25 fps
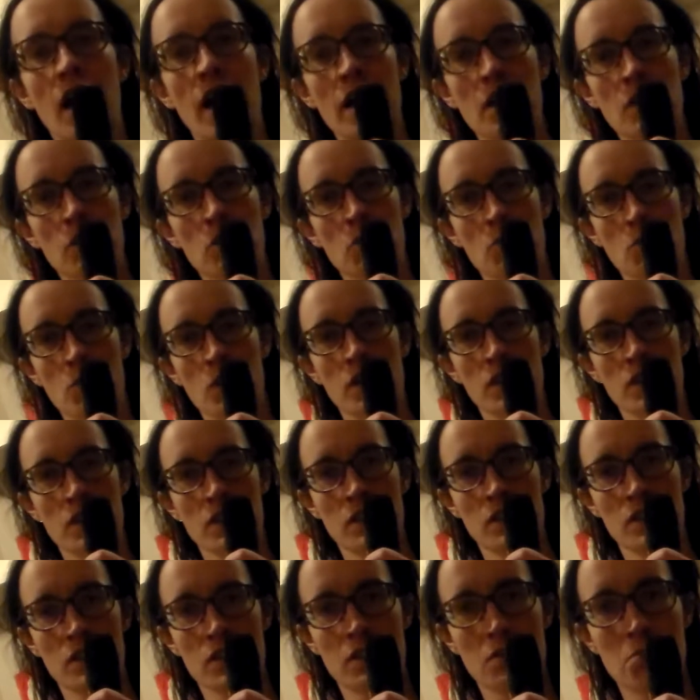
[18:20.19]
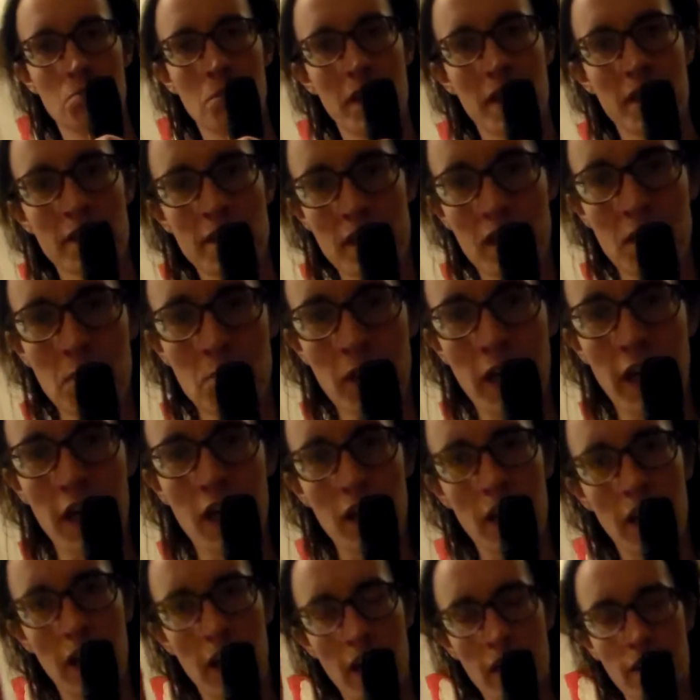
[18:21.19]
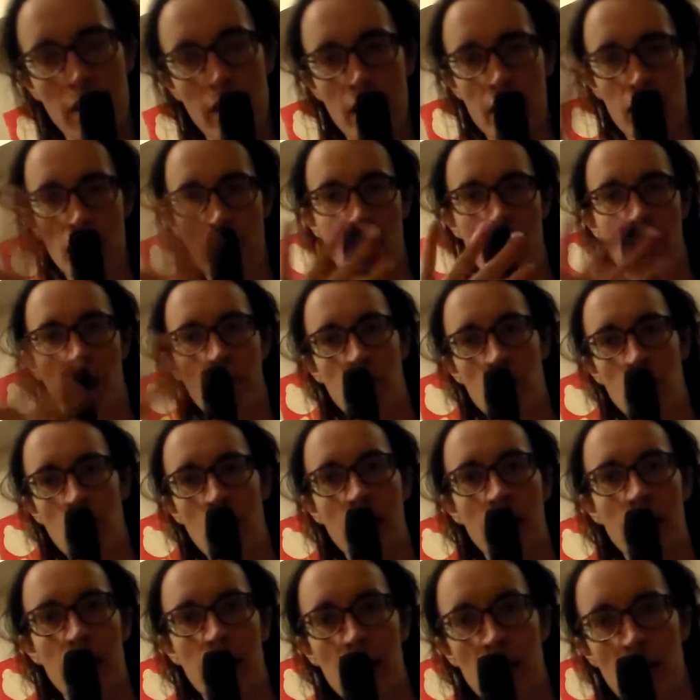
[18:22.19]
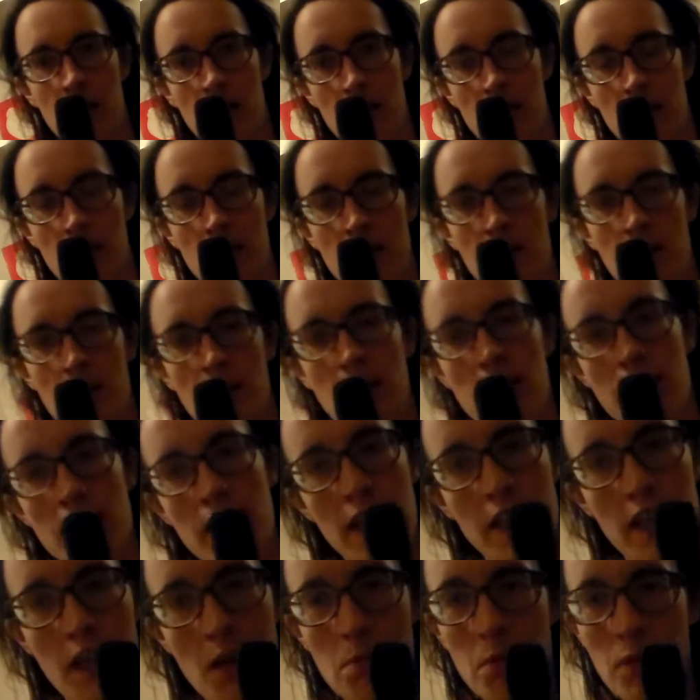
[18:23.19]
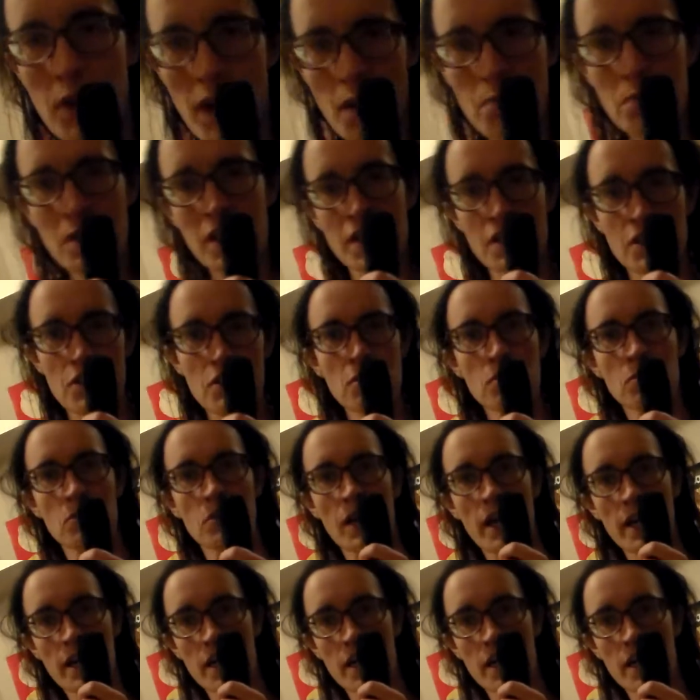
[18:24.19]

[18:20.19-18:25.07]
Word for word: I don't want to make it seem like like I think that everybody is like that. But I mean, I do.